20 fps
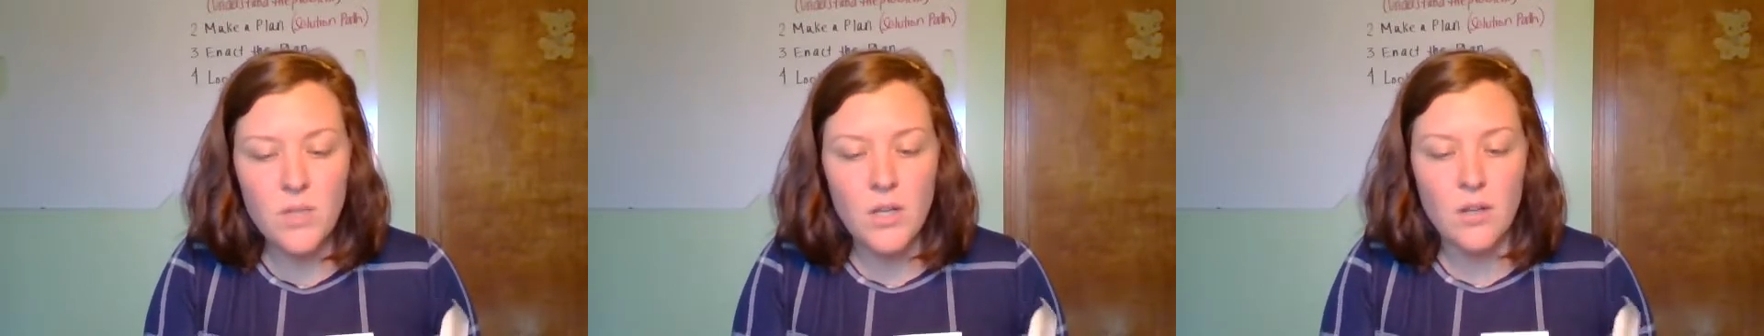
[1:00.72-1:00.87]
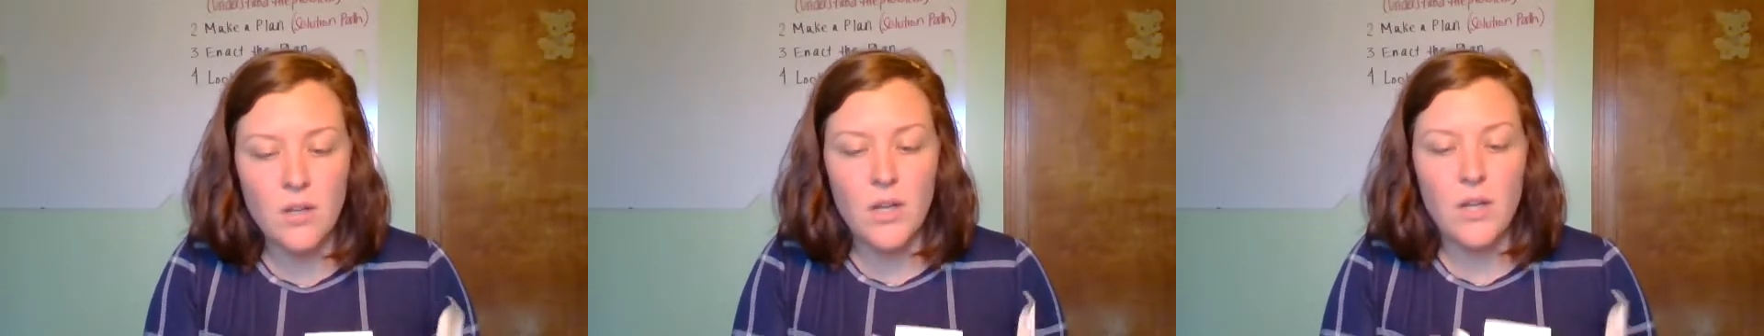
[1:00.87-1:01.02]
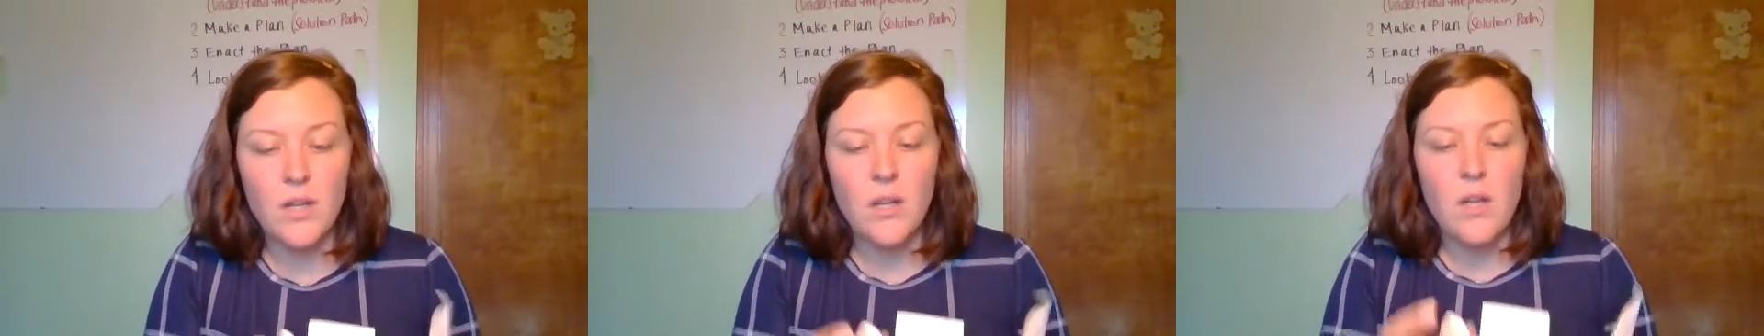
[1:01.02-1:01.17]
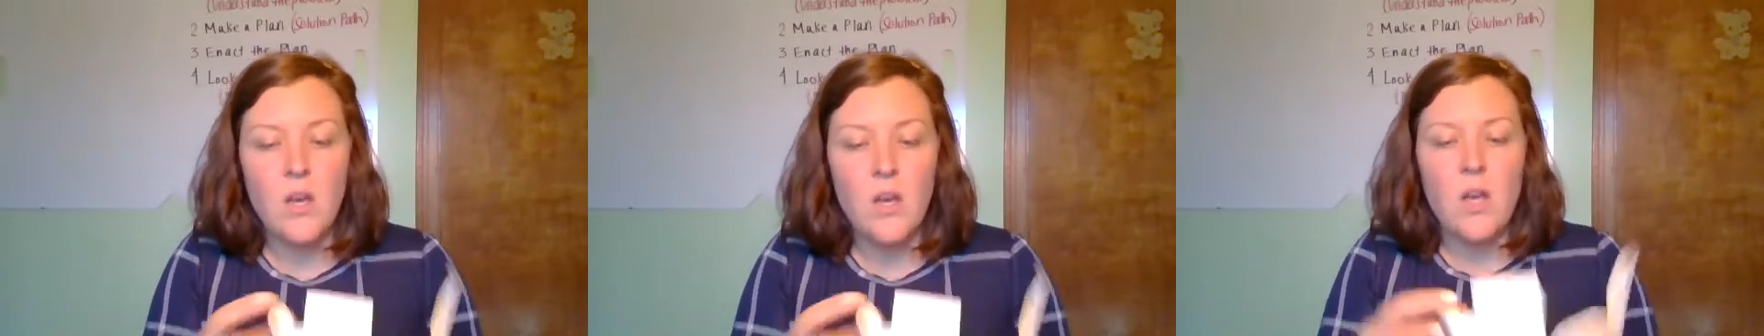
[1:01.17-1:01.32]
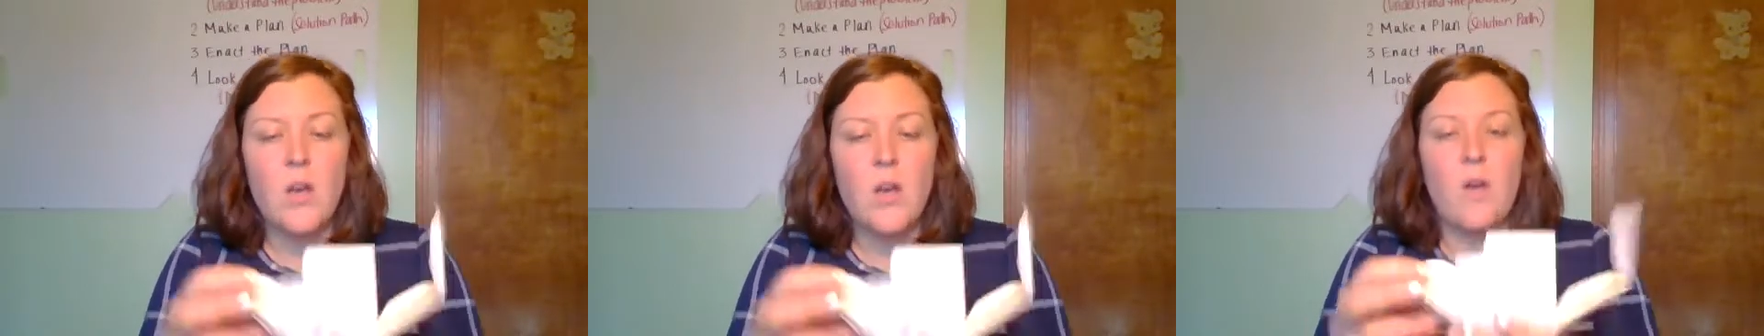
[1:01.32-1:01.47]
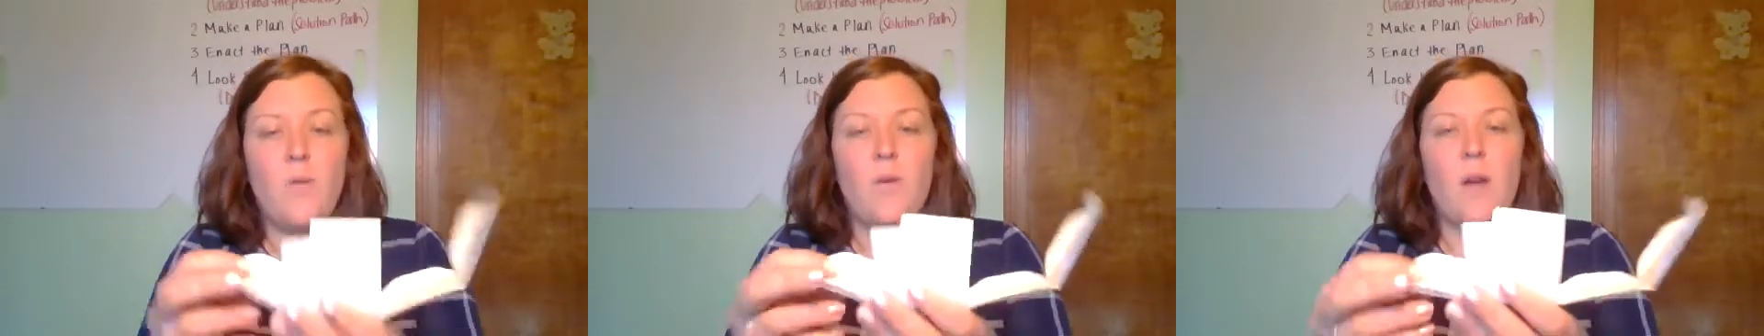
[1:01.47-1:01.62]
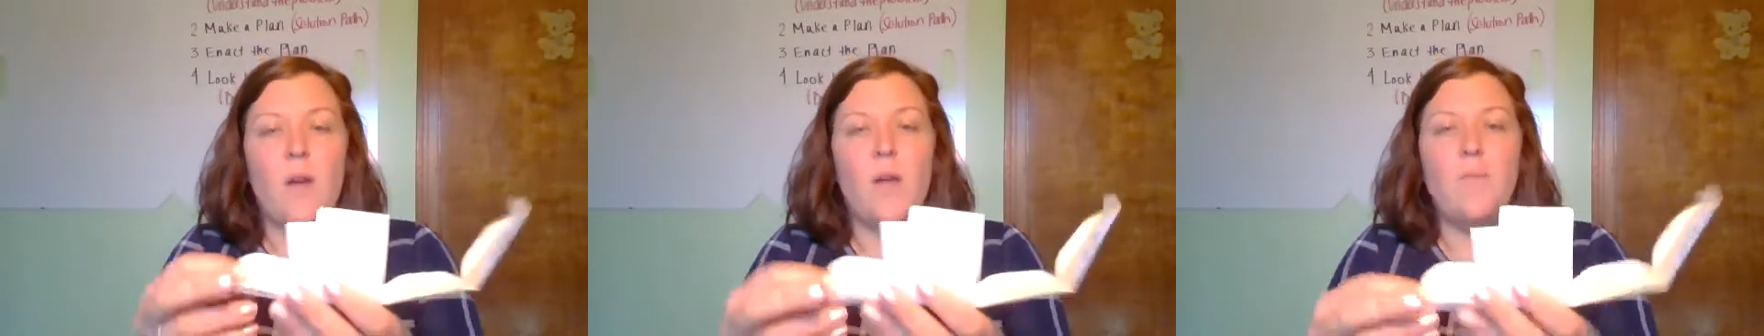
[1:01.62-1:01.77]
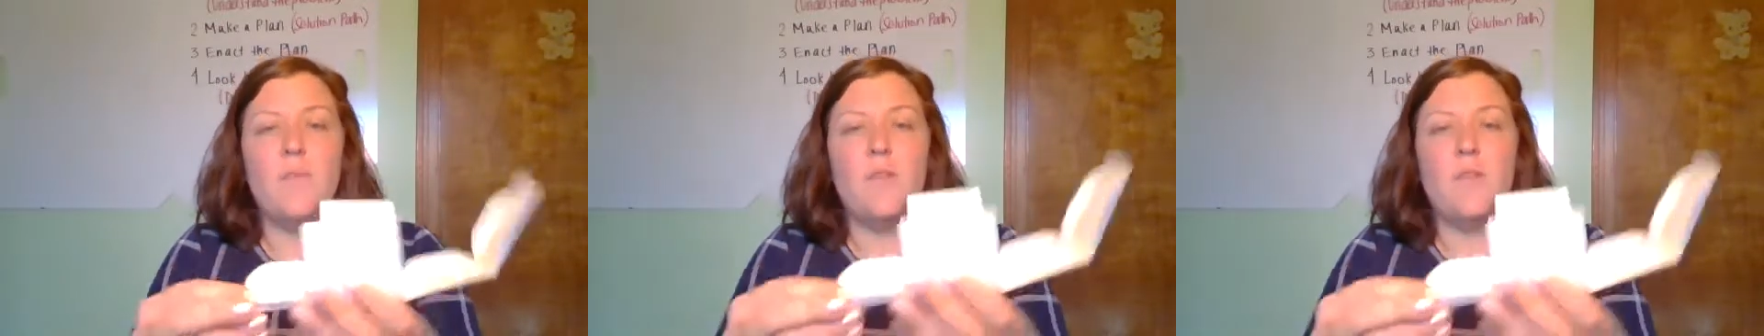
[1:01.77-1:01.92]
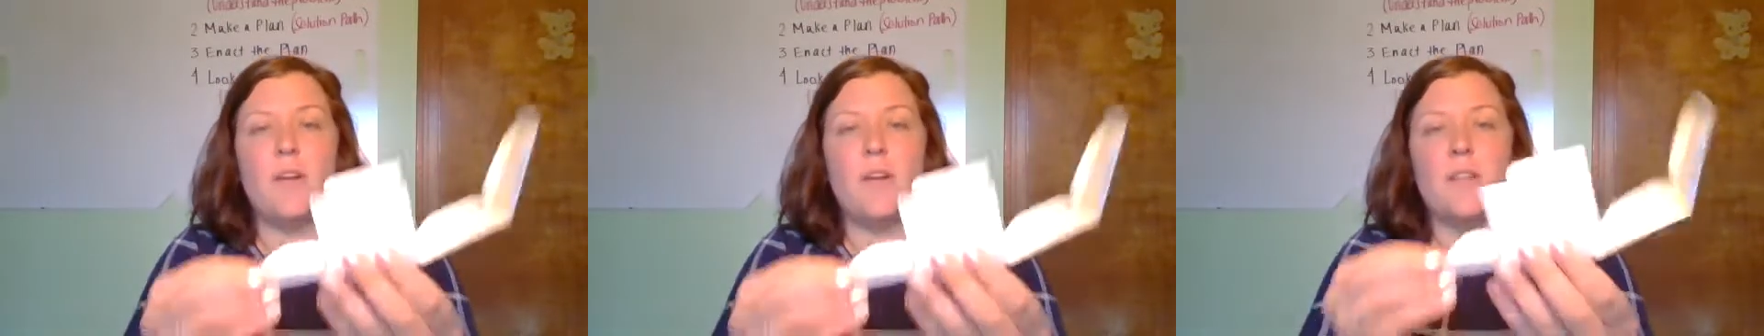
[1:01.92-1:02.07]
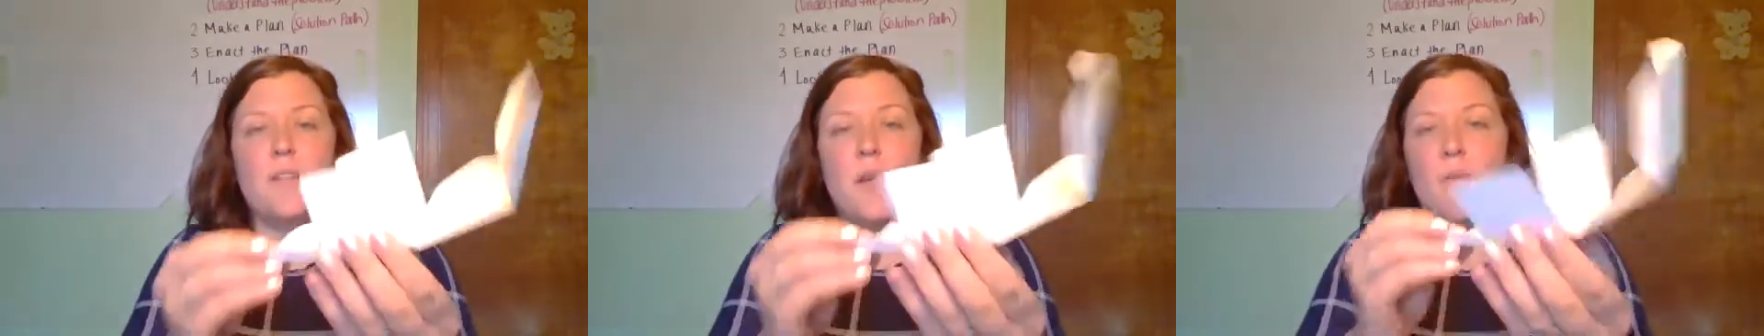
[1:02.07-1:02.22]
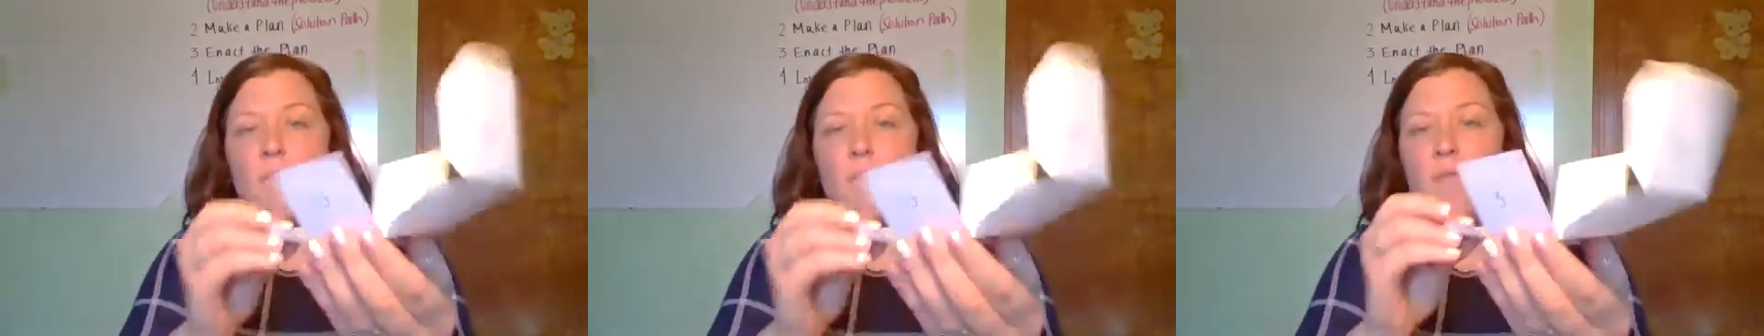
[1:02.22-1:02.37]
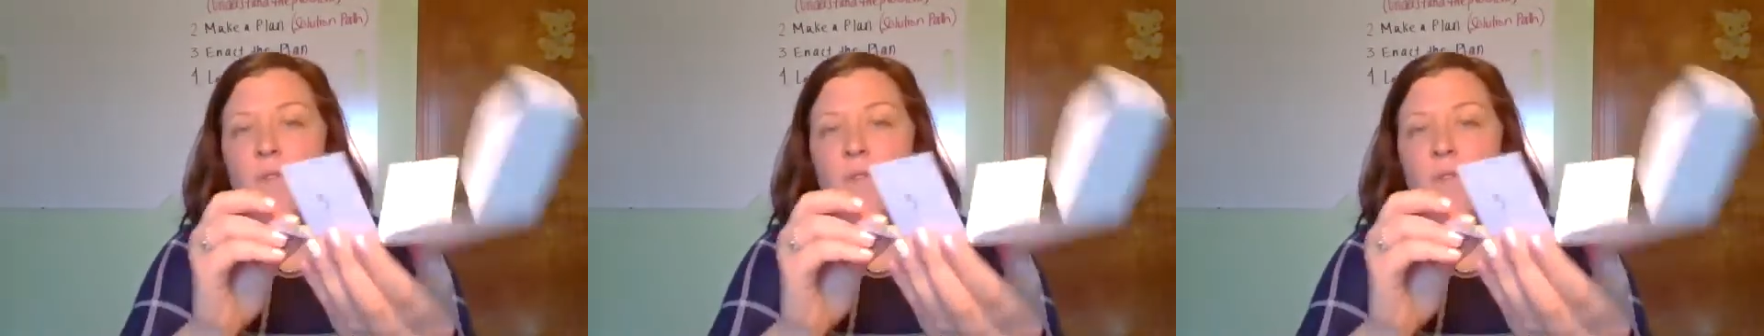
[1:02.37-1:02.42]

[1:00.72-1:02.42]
All right, what I'm doing is I'm